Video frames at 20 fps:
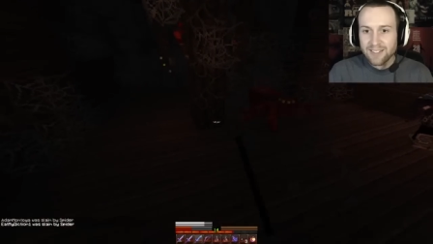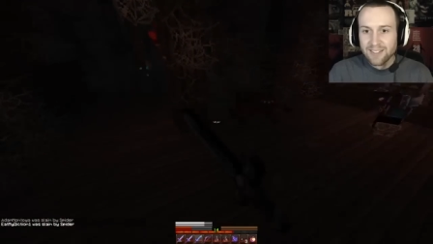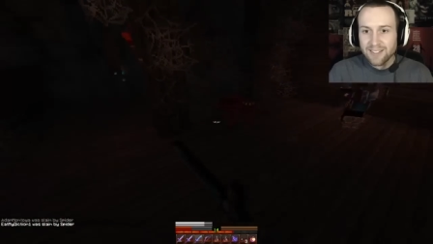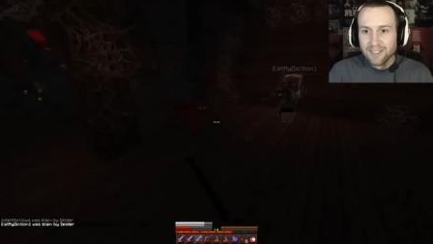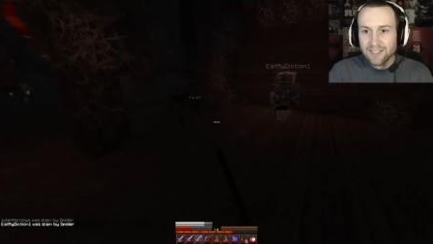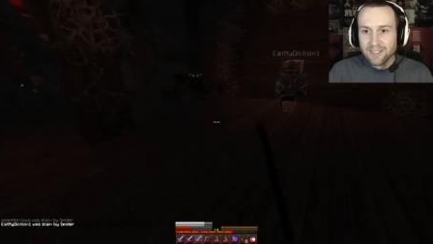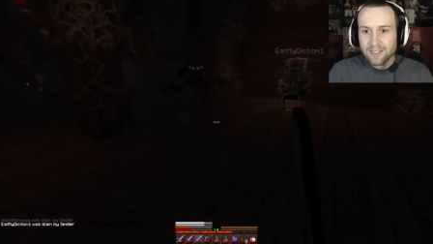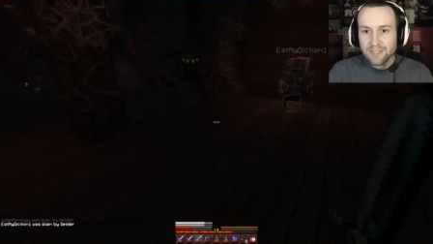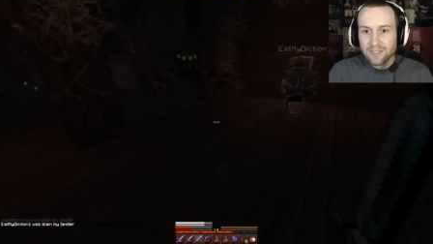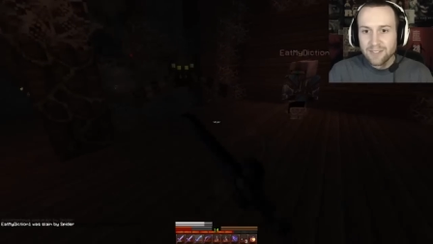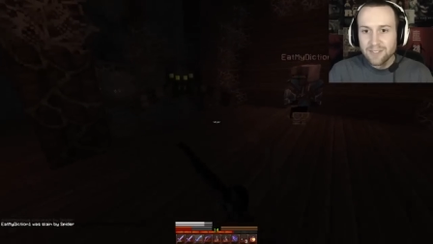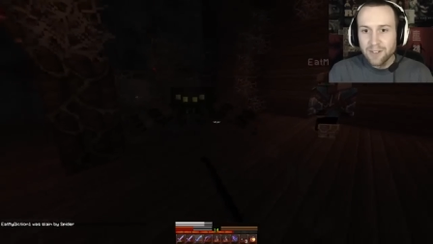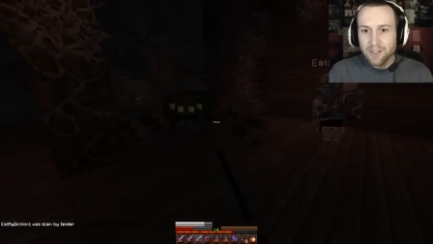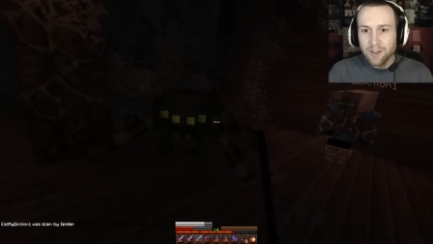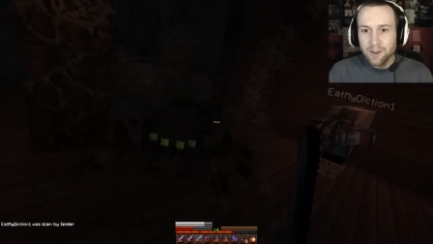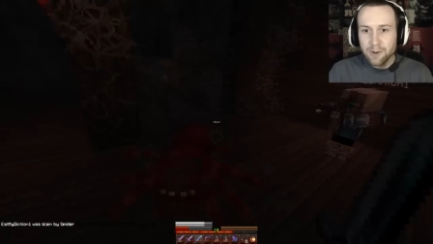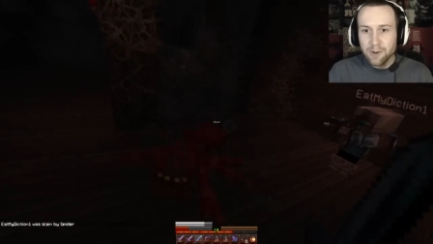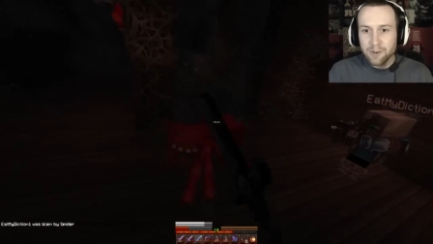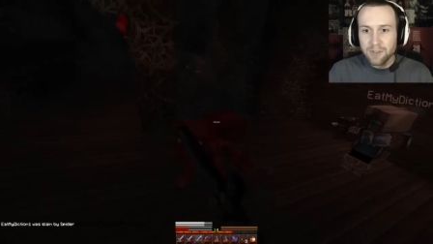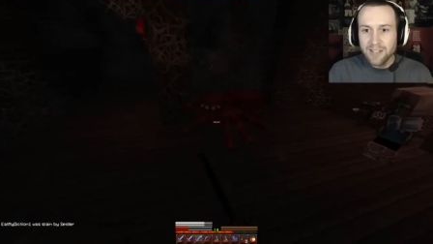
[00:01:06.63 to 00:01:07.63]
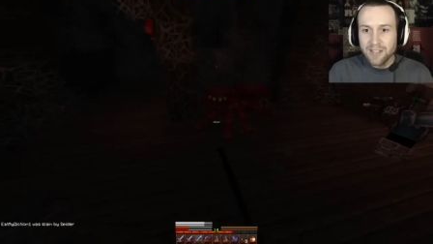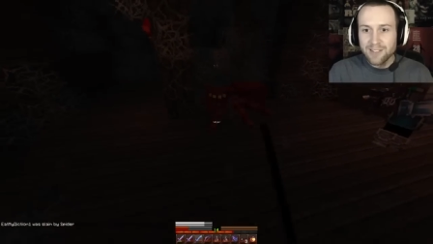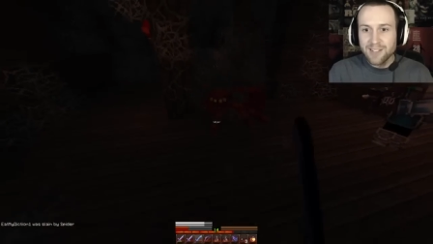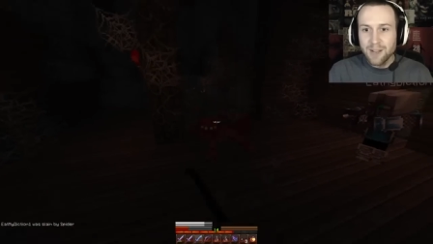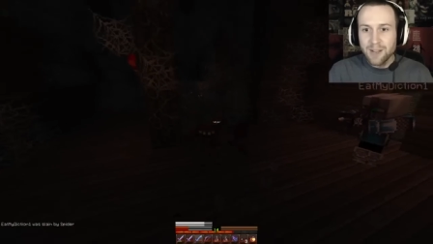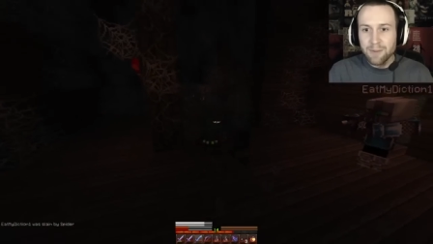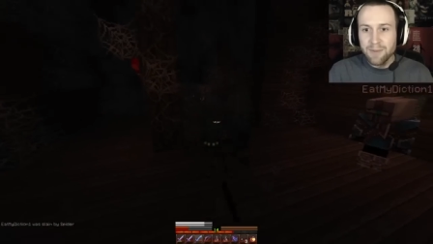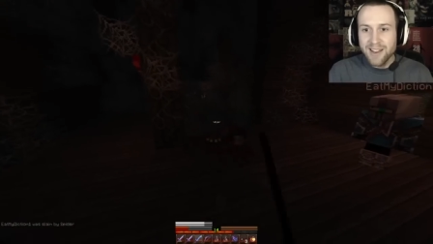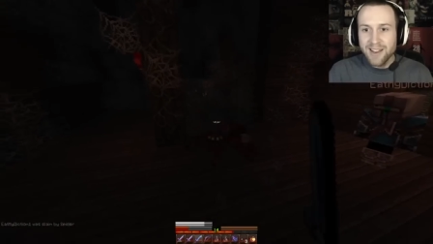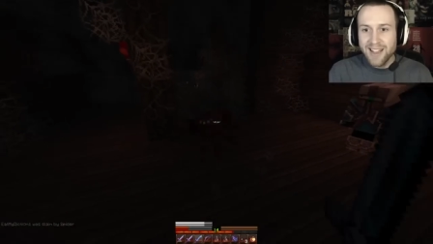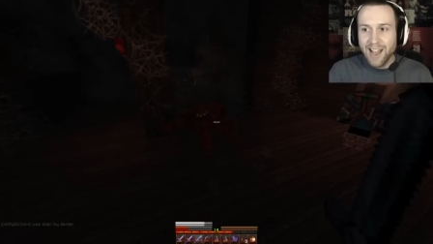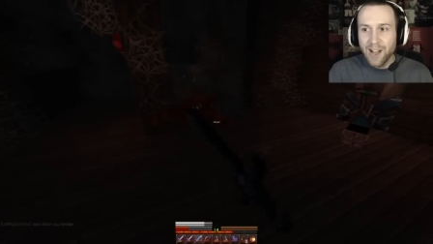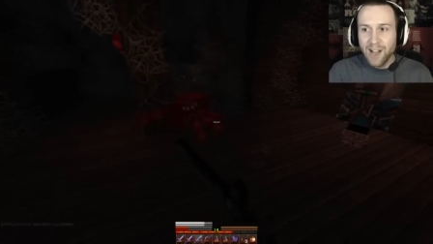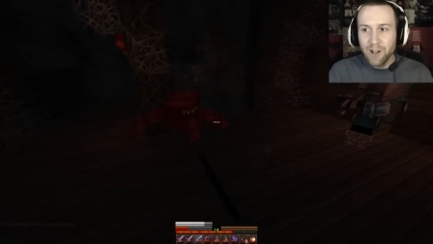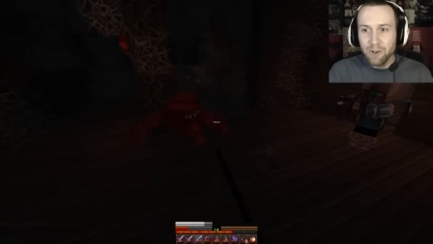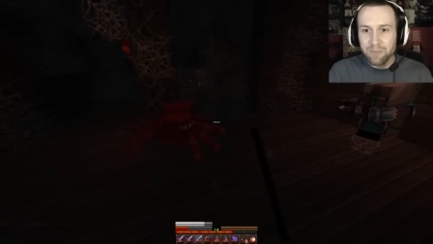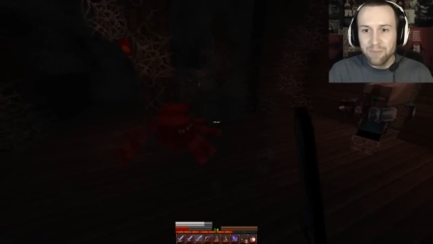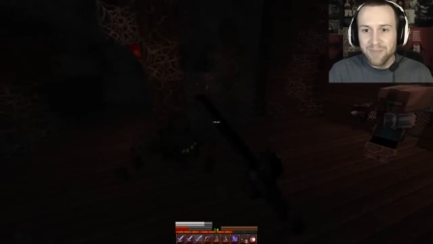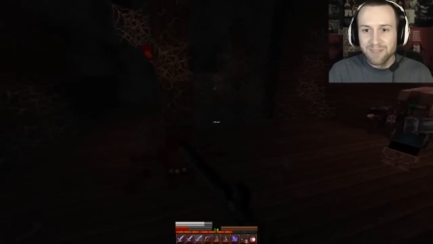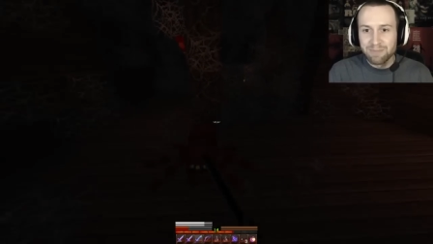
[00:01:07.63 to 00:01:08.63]
I can Dude, can somebody
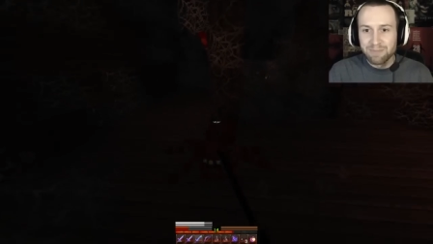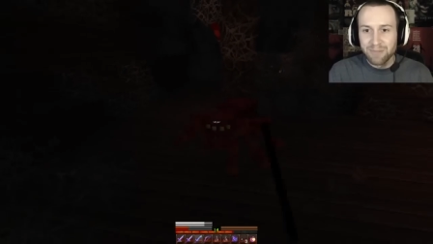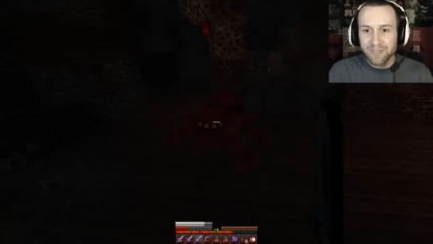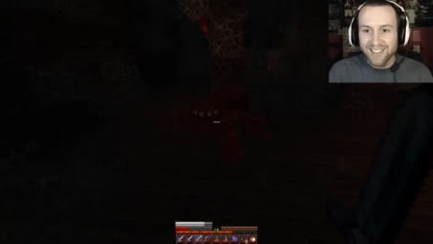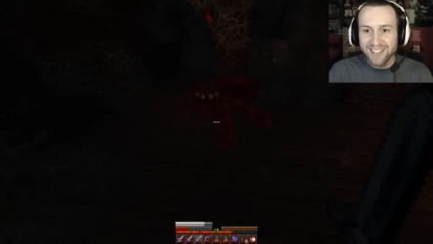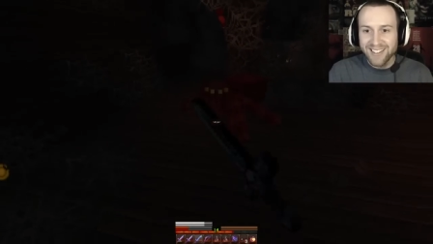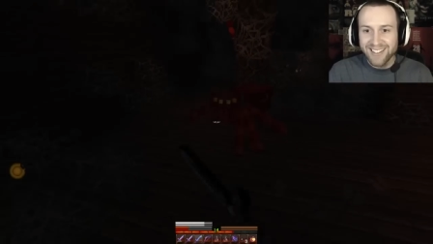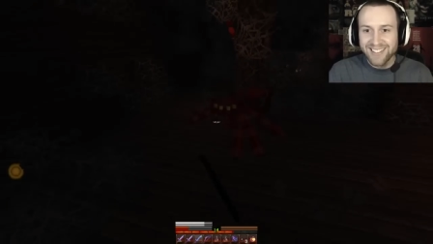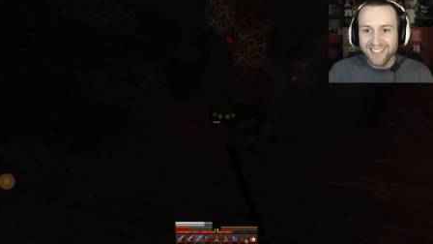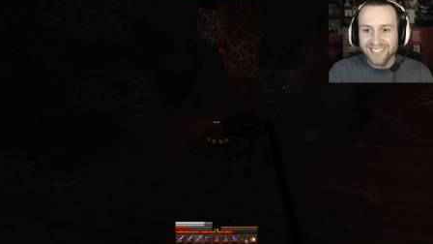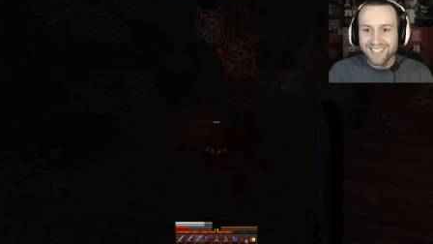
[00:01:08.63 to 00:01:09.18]
help me, please?